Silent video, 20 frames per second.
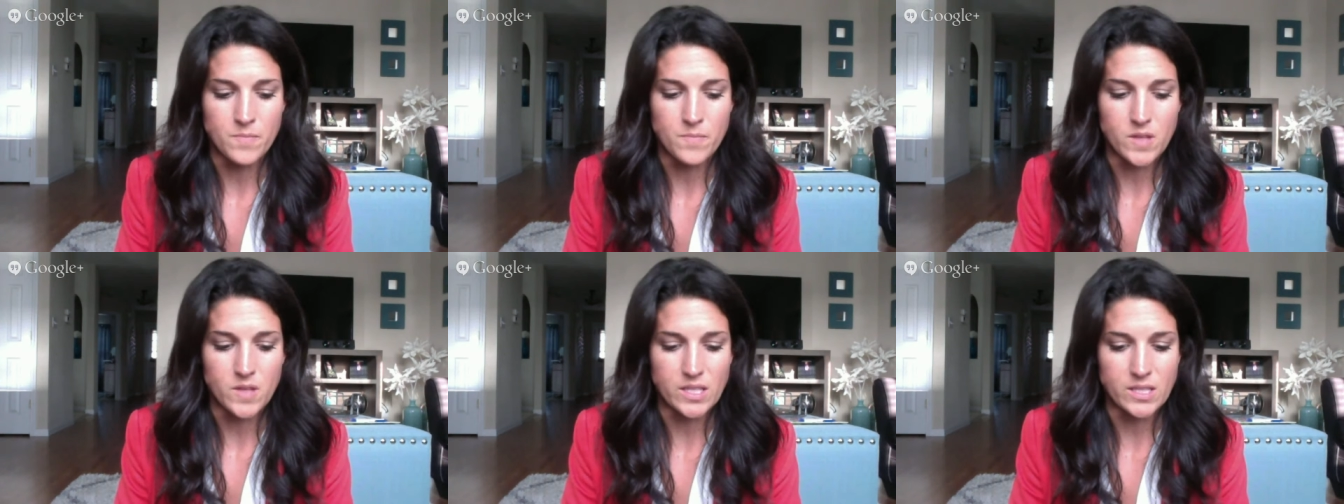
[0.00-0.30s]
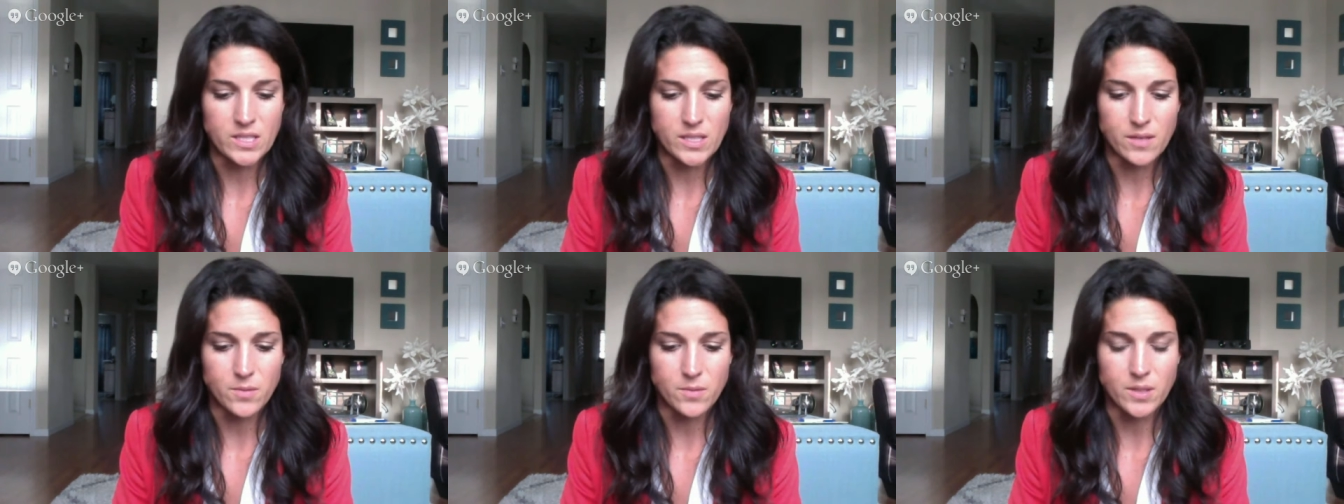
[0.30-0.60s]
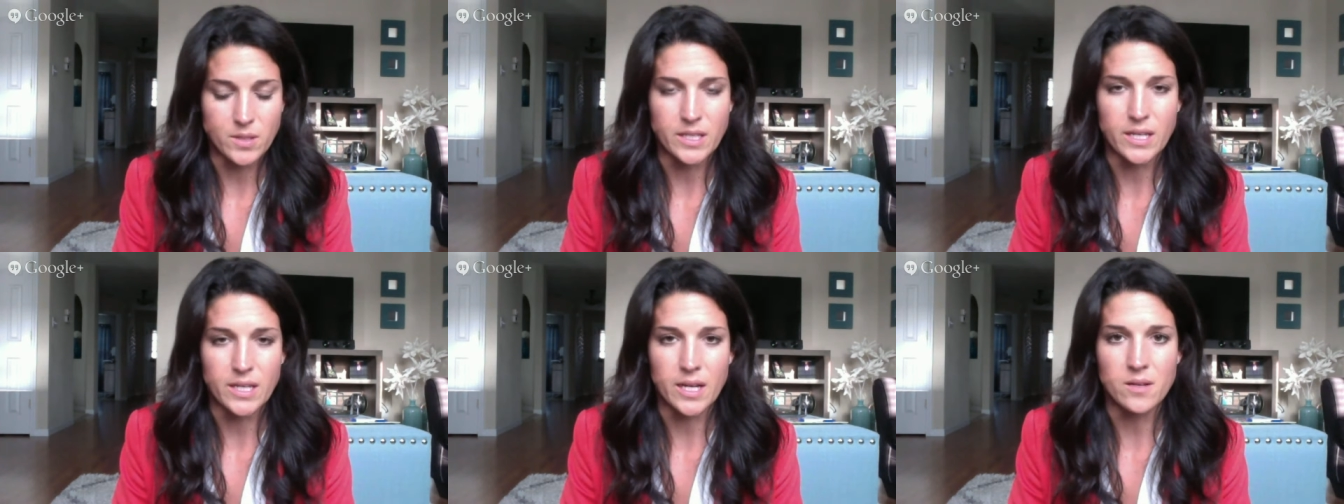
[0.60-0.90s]
These have
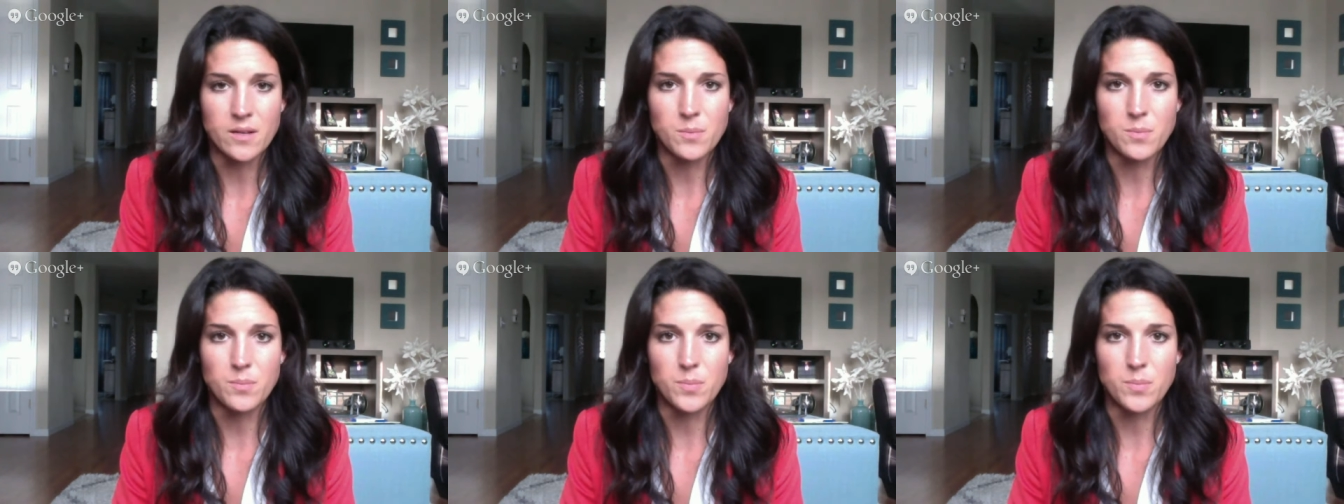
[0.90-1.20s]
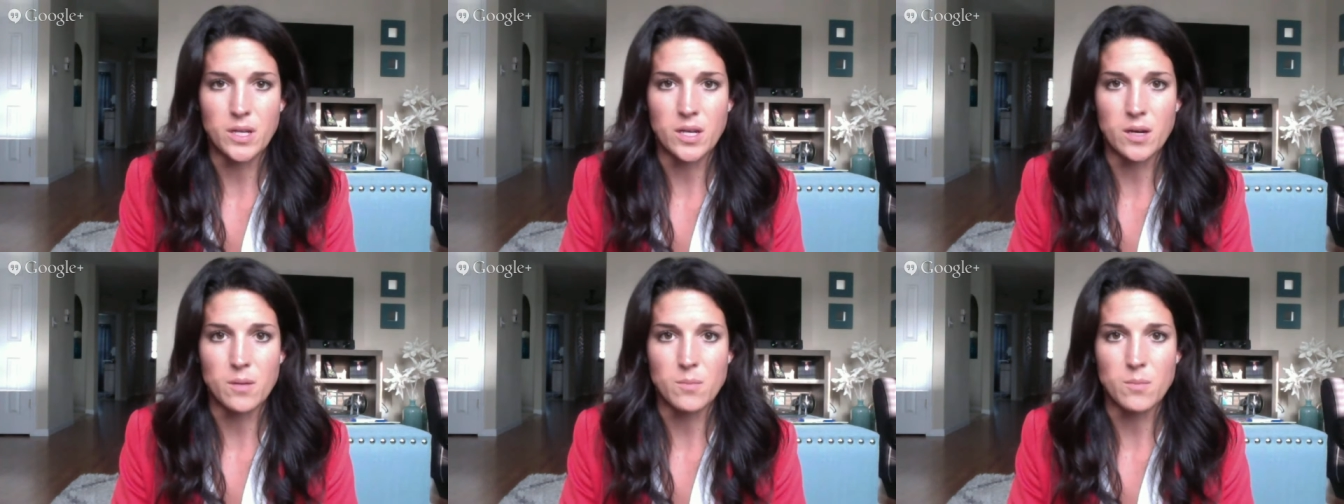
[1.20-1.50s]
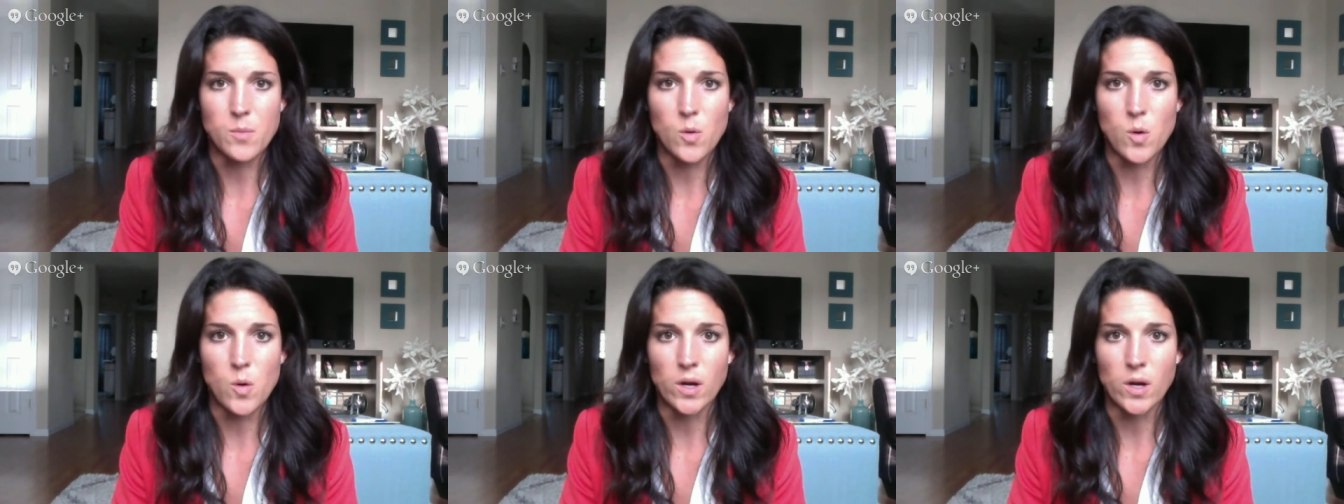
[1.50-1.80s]
really kind of become
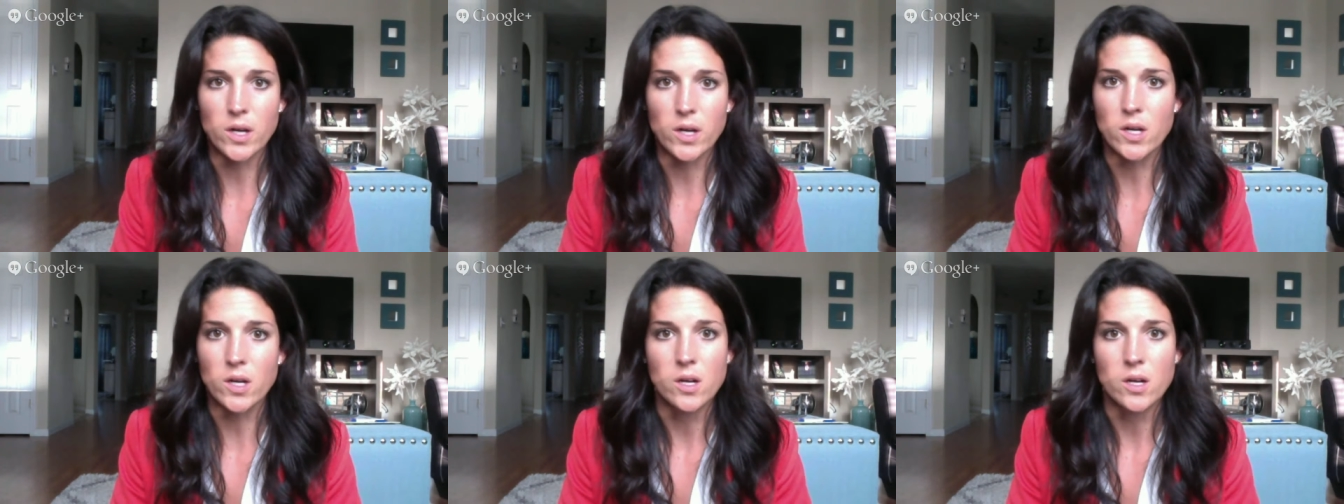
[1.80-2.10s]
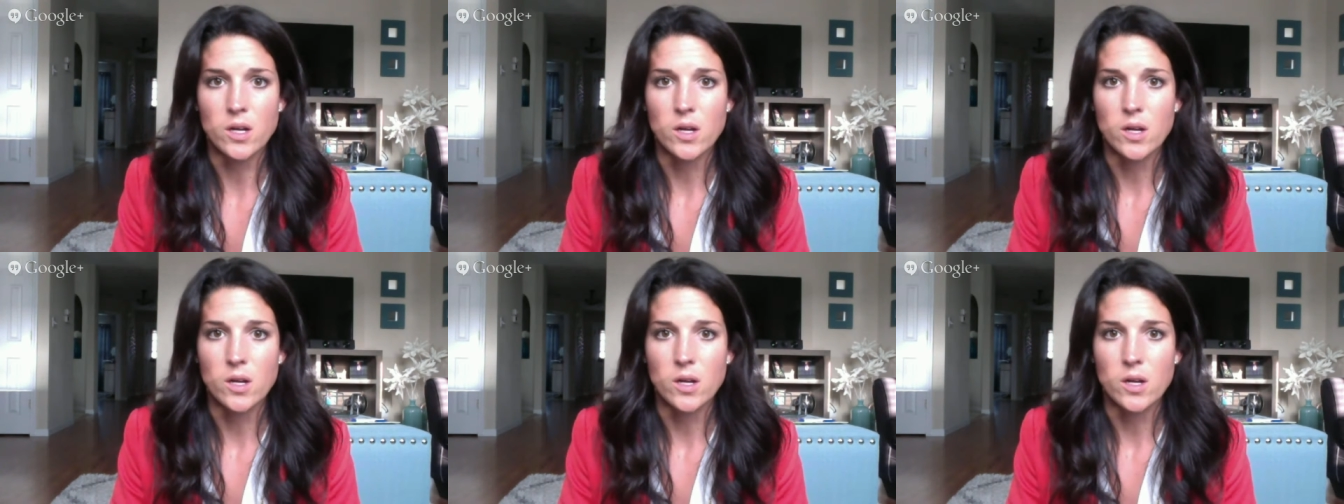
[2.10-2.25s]
more